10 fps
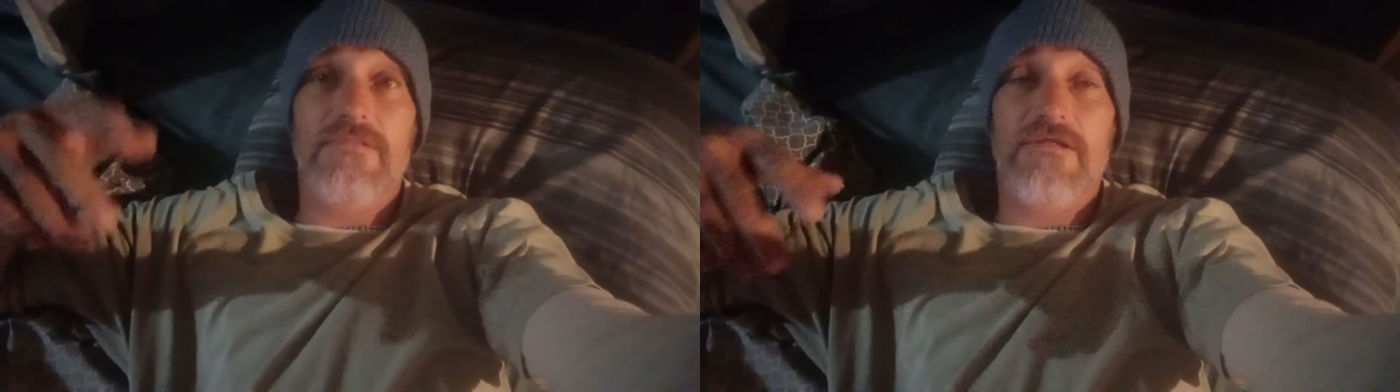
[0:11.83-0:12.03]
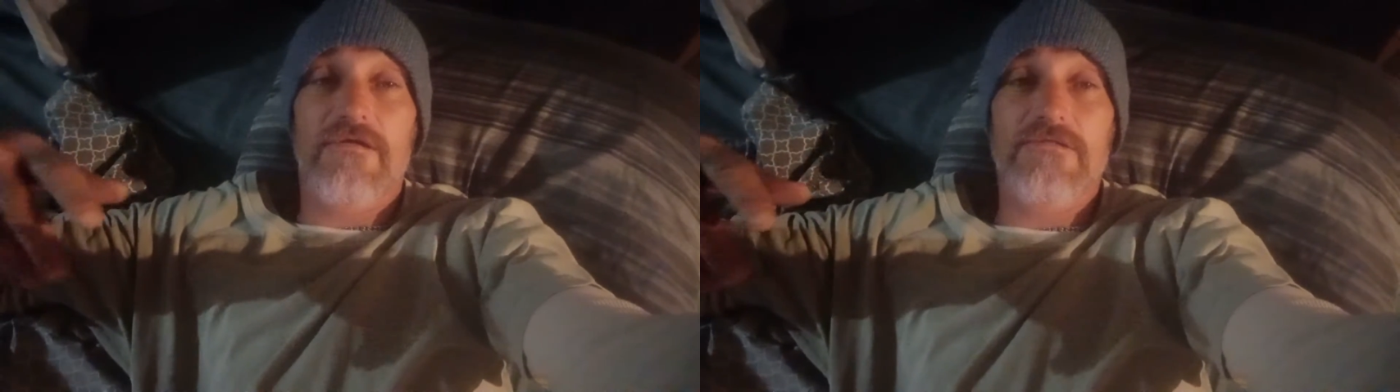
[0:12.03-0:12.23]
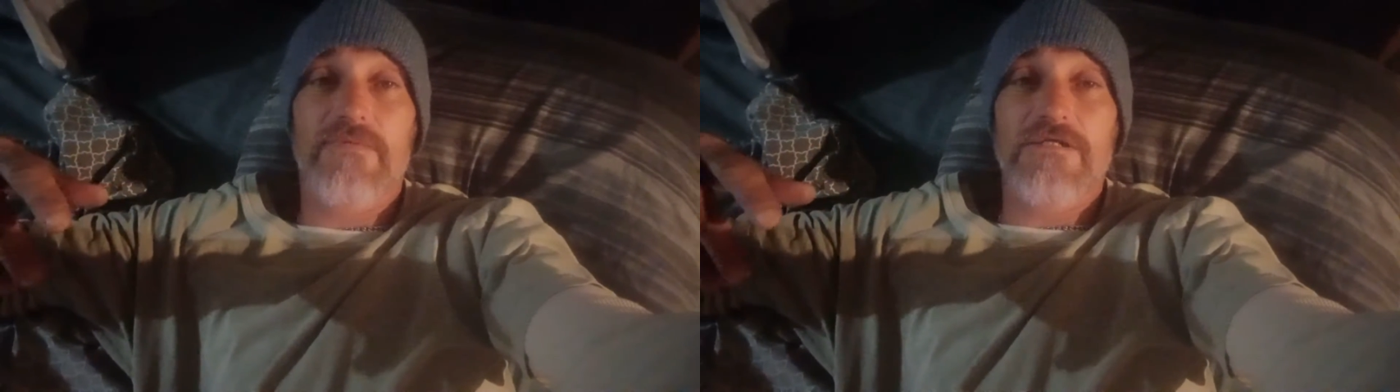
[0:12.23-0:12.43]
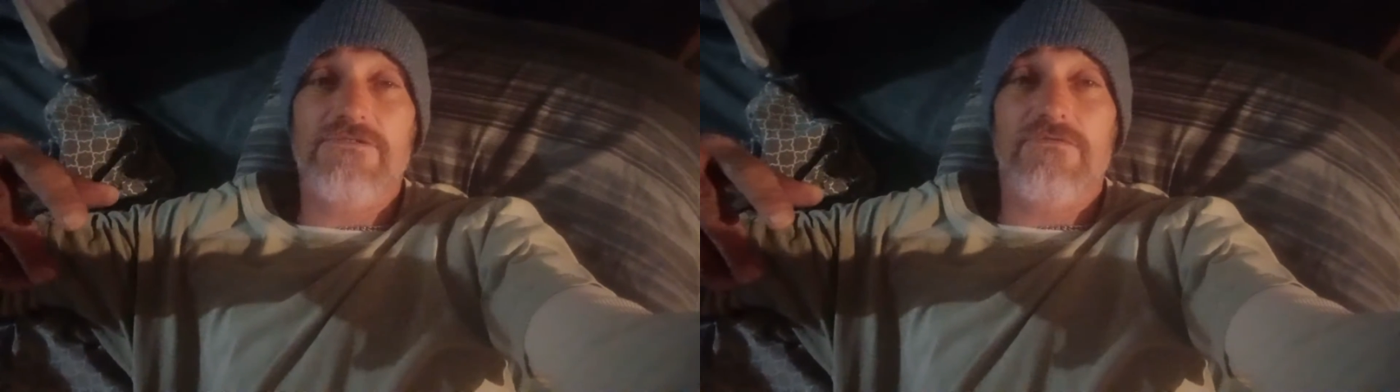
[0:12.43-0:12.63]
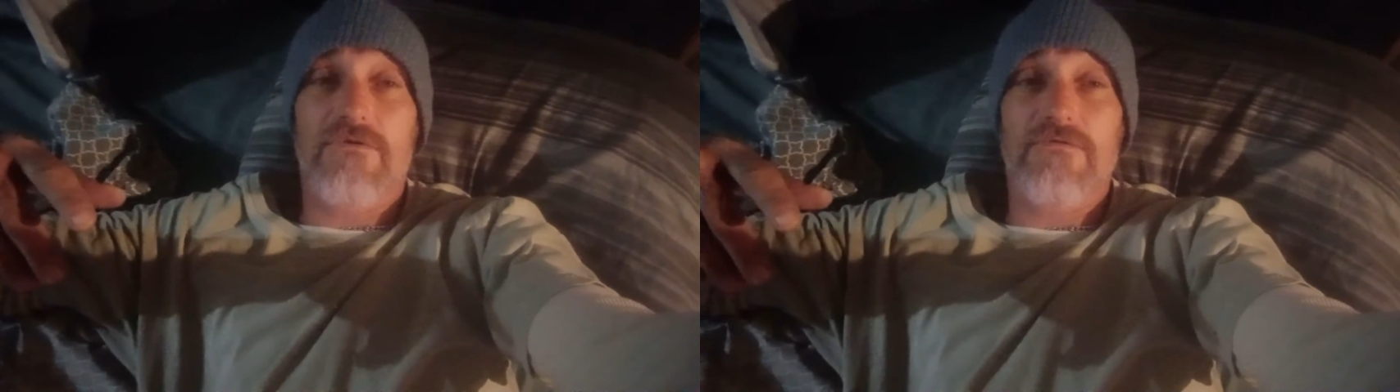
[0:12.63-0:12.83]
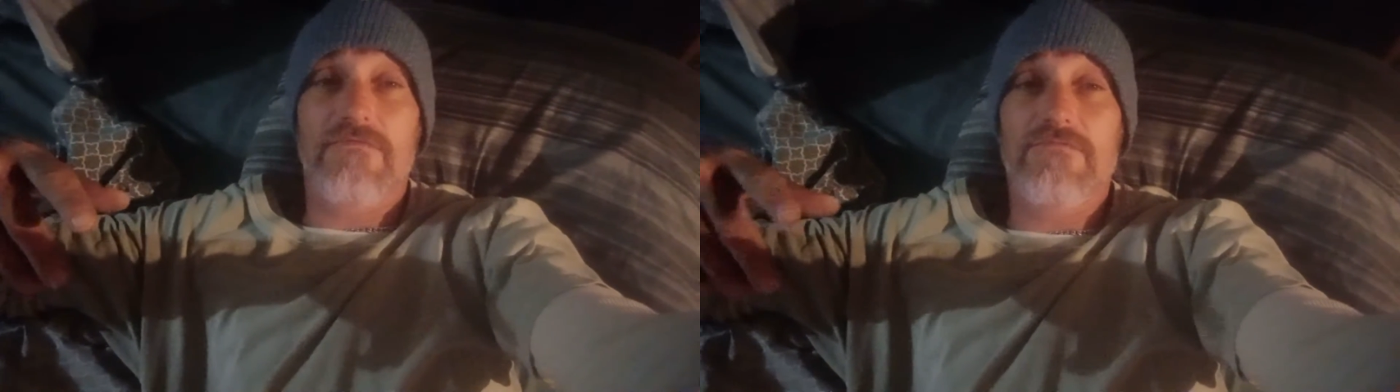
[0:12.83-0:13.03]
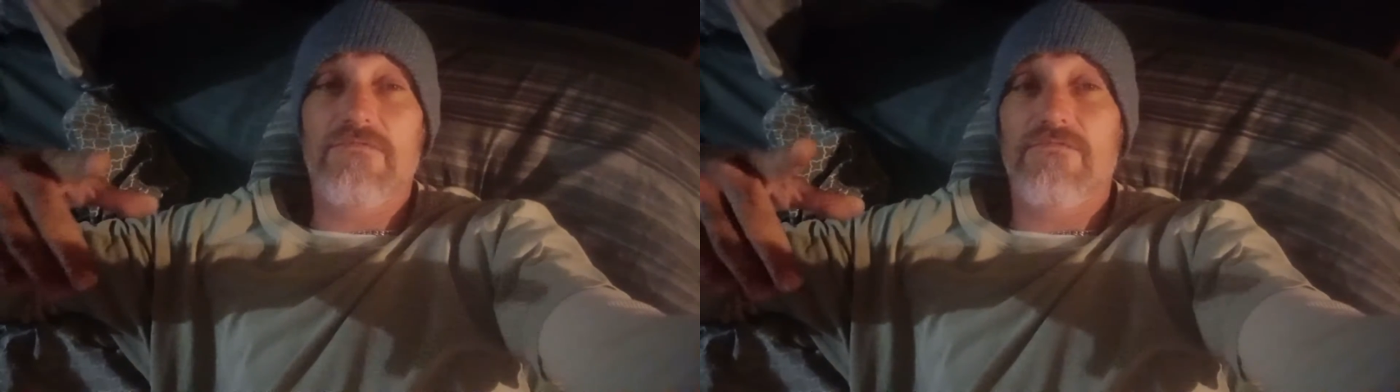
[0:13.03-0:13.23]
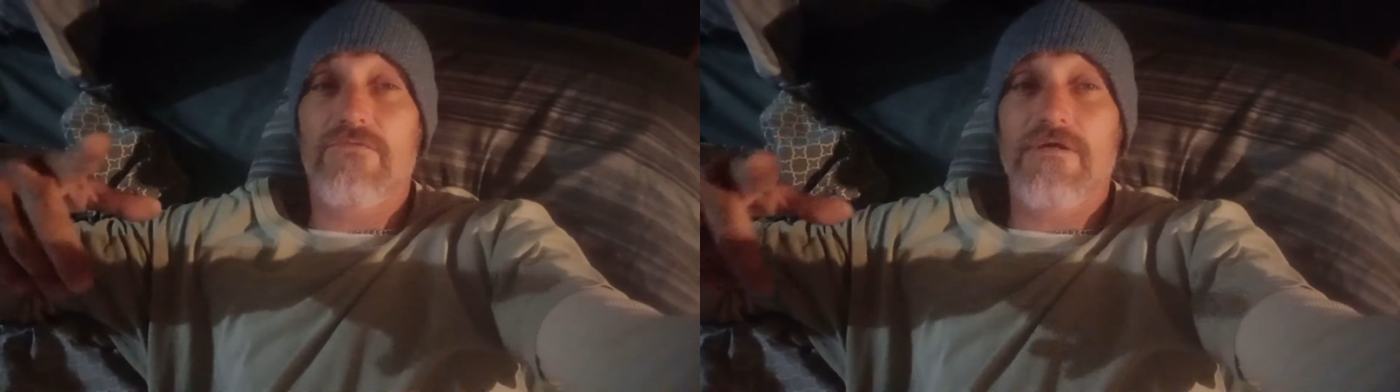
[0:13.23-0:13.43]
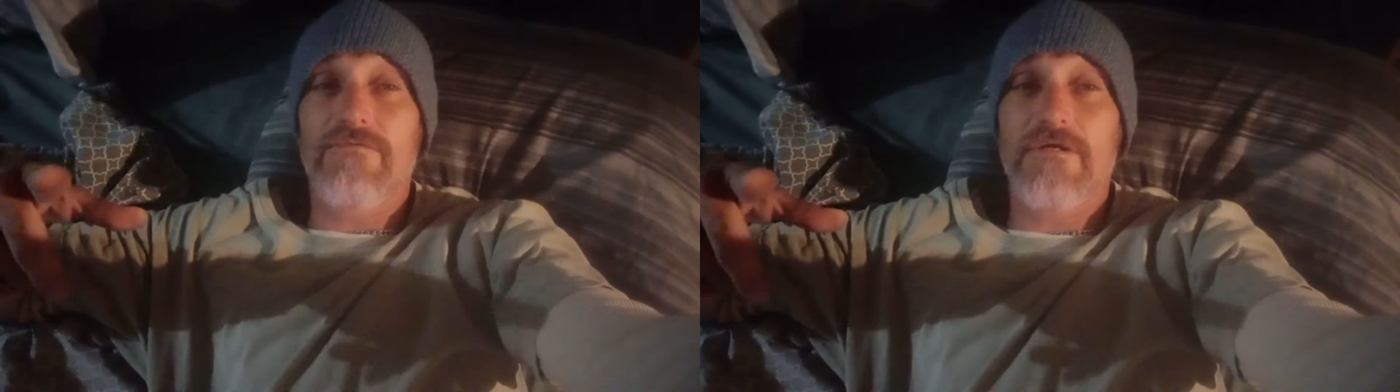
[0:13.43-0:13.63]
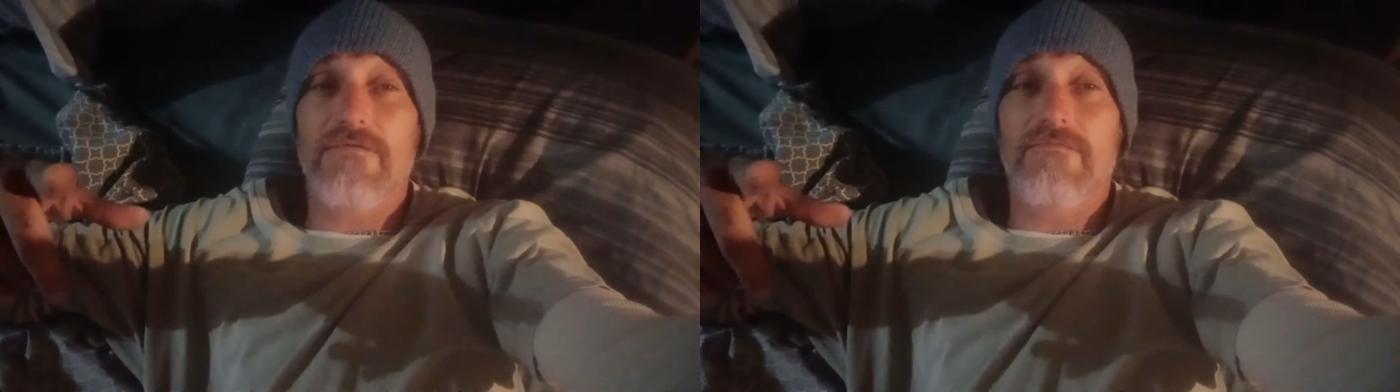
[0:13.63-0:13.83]
you know, it's been a struggle. Real
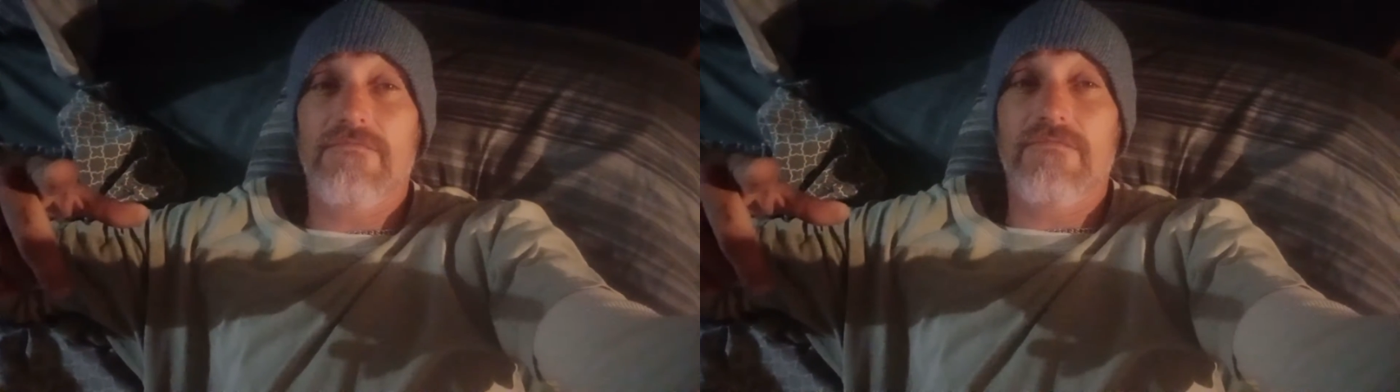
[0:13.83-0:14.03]
deal.